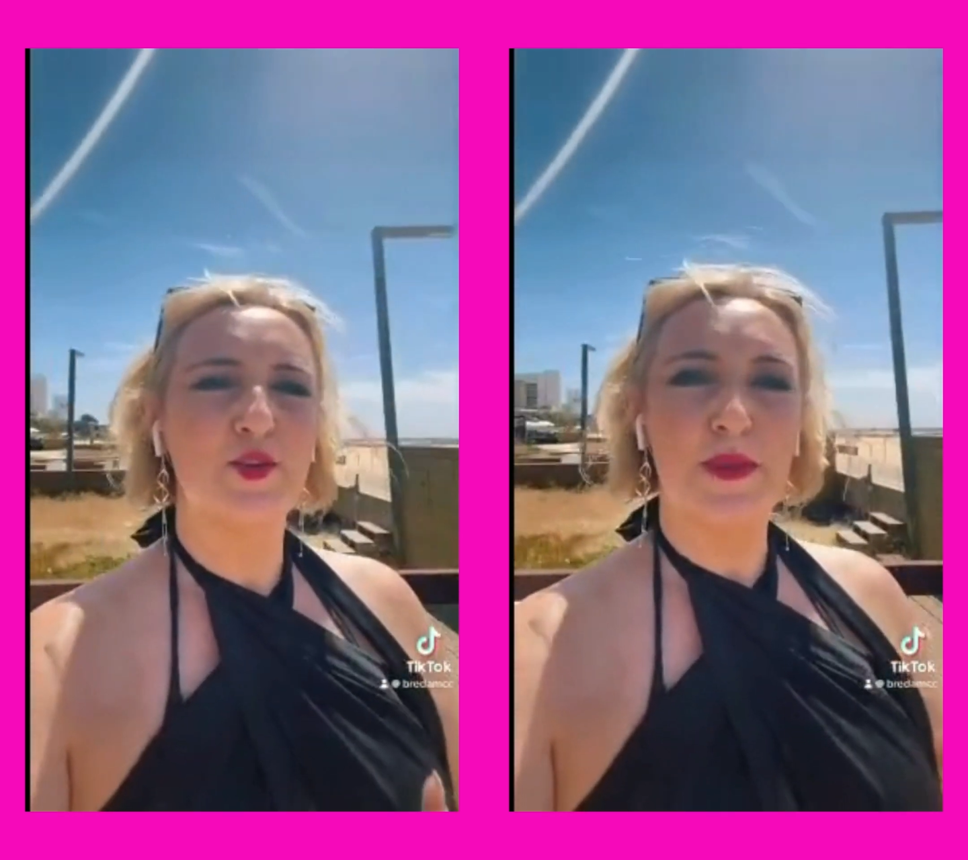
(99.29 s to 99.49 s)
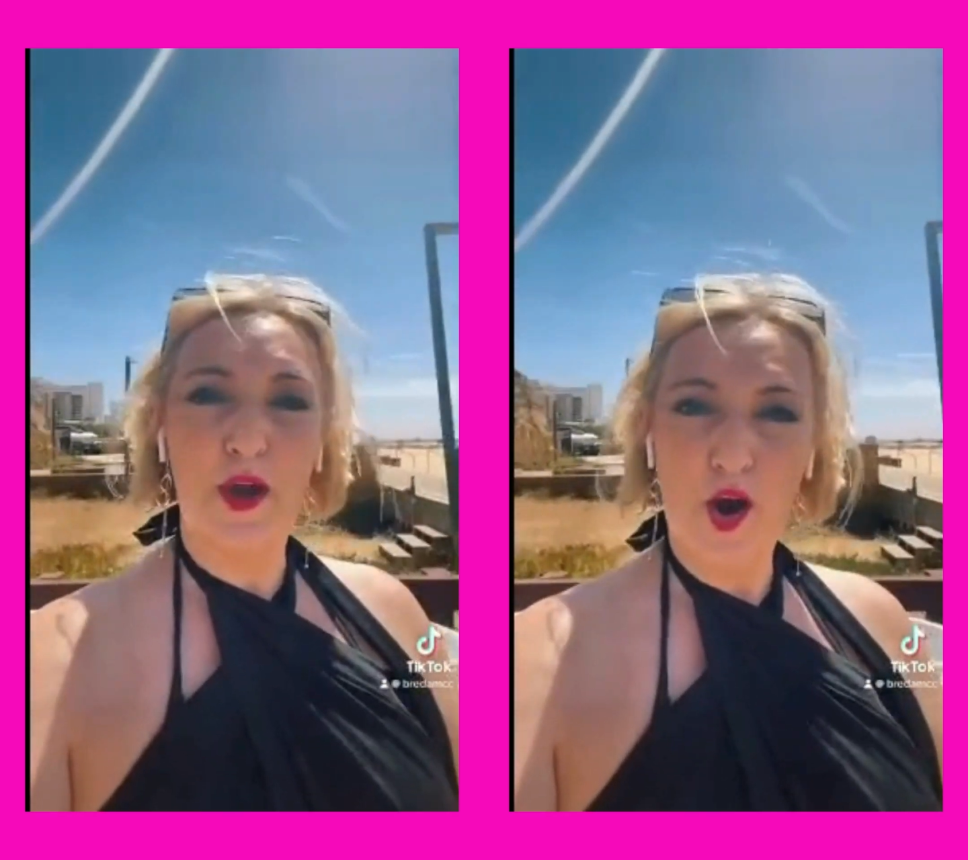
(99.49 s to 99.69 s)

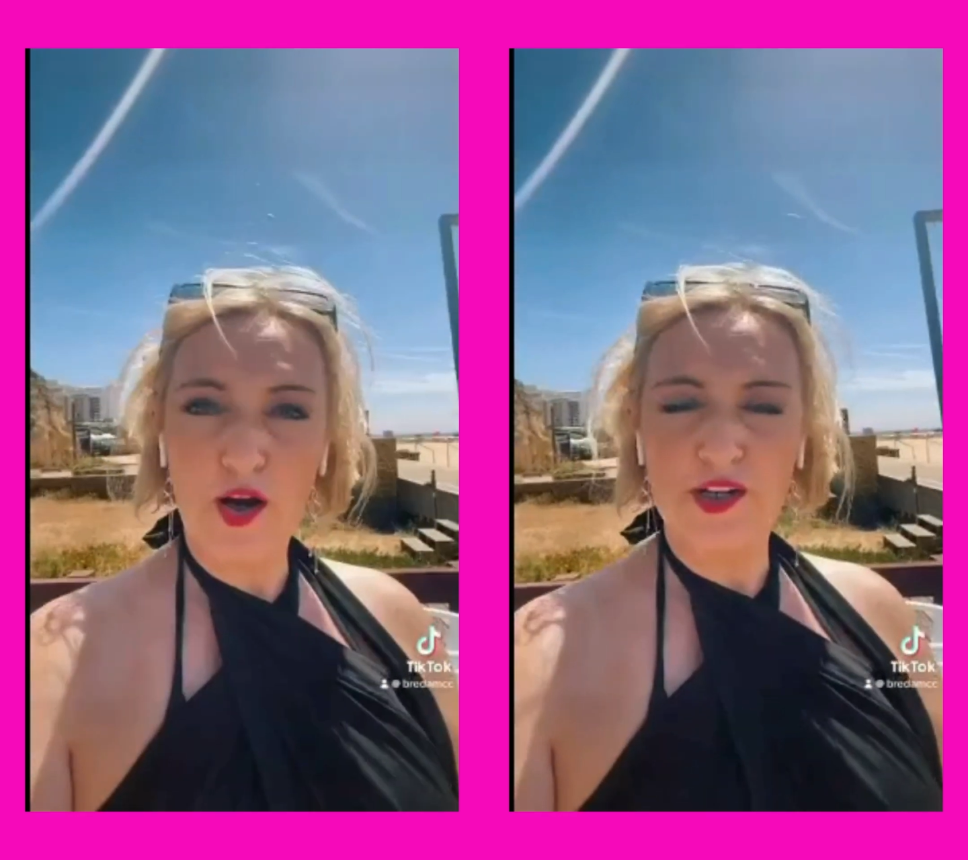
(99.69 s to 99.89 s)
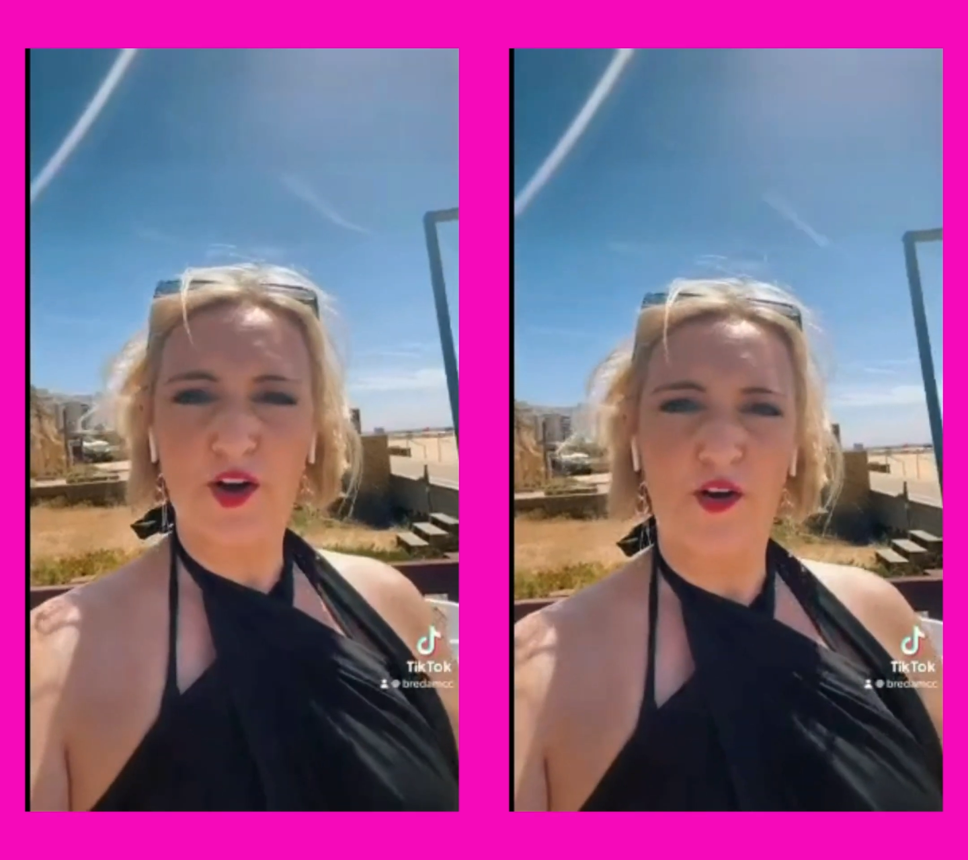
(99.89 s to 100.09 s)
to be
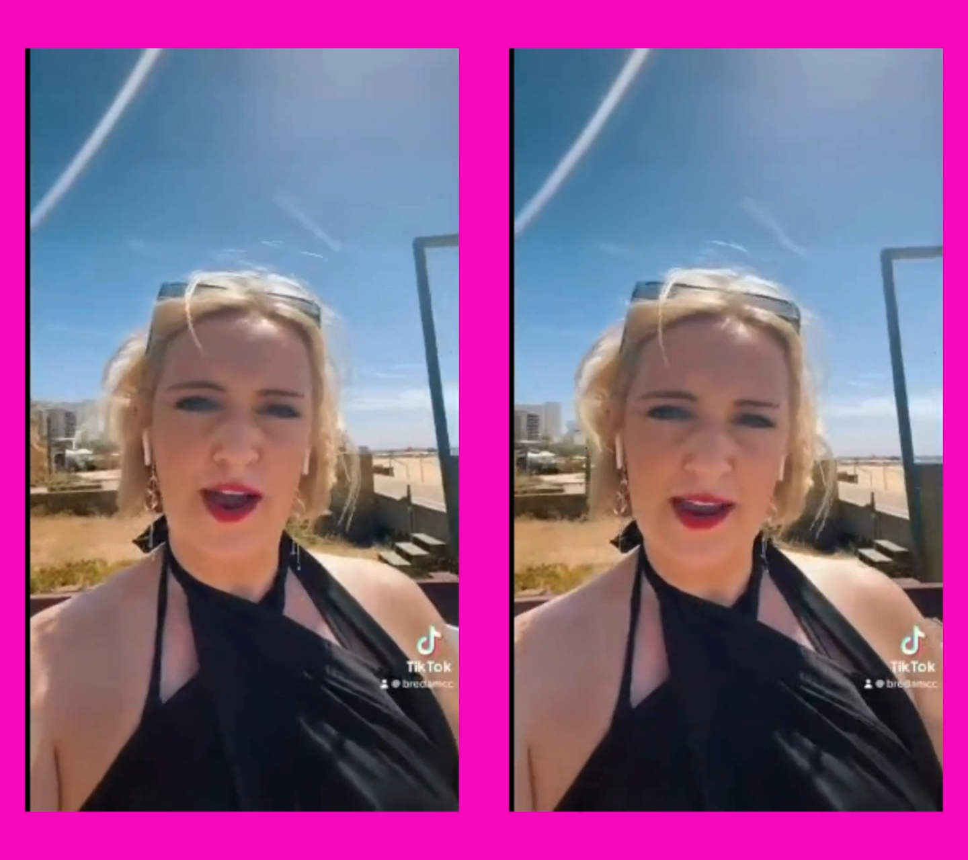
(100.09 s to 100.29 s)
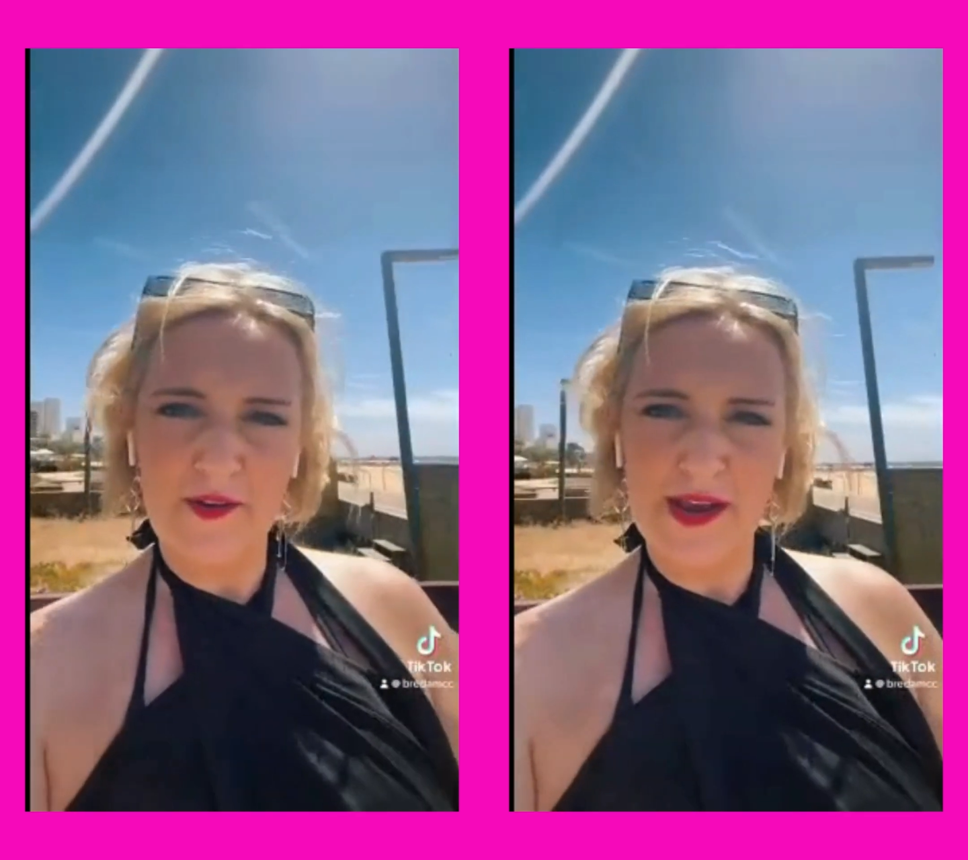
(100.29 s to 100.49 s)
hurt
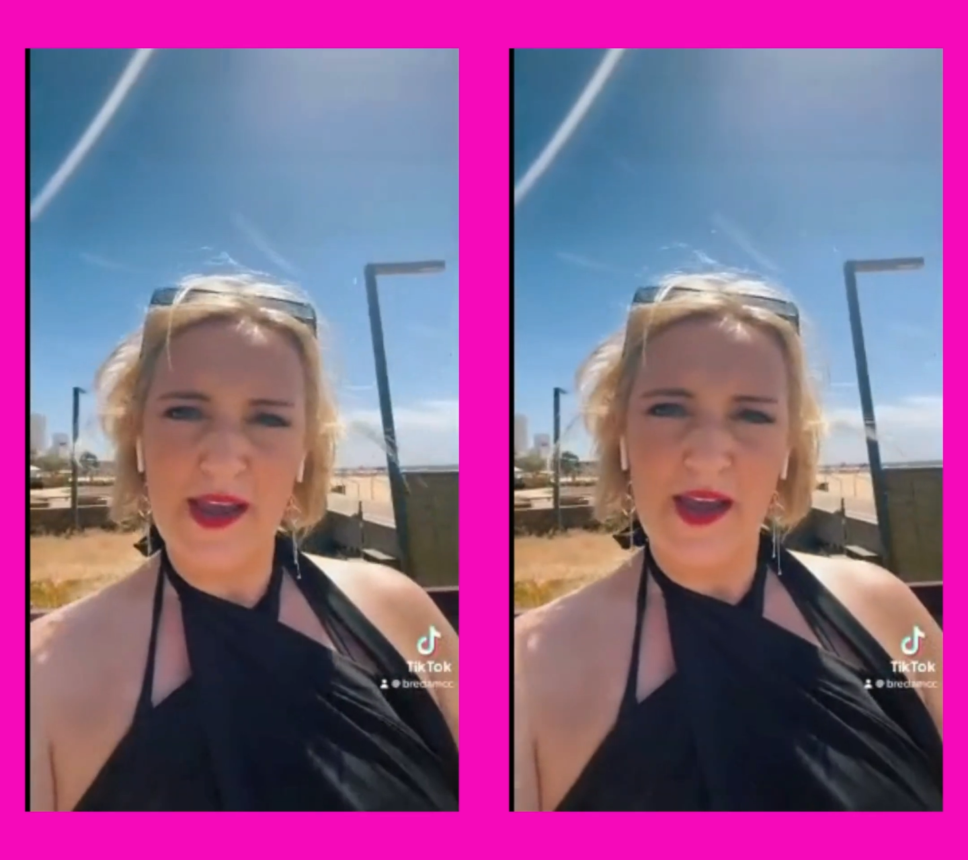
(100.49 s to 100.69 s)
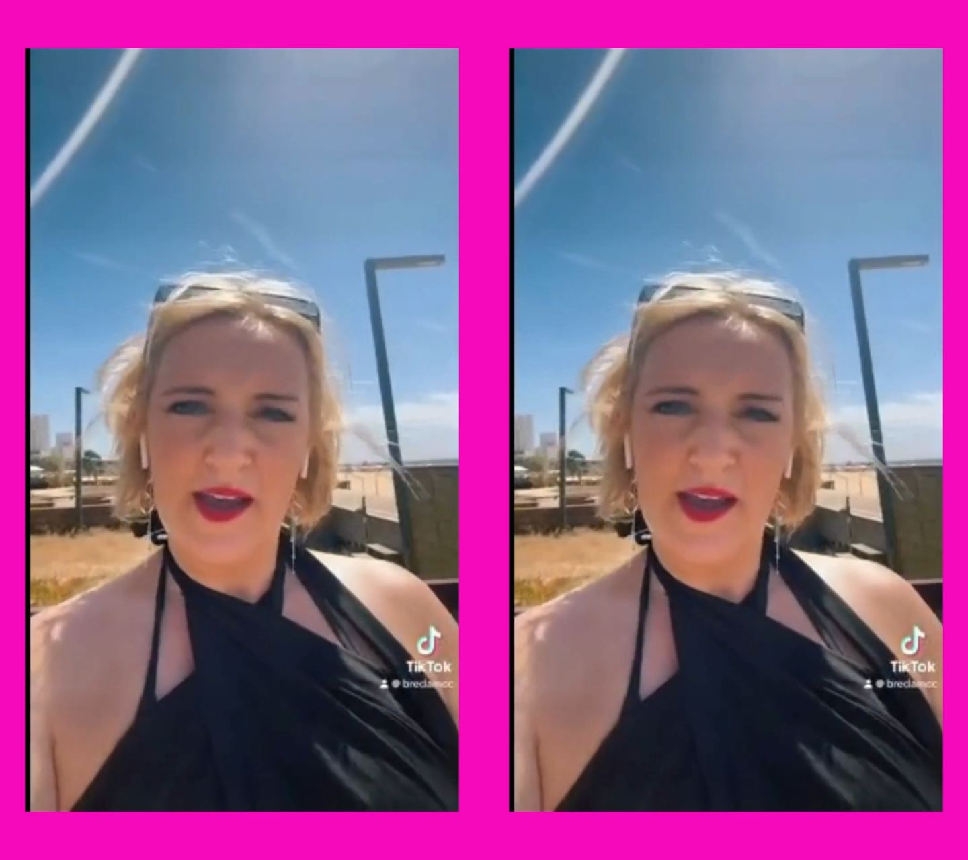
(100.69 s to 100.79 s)
or angry?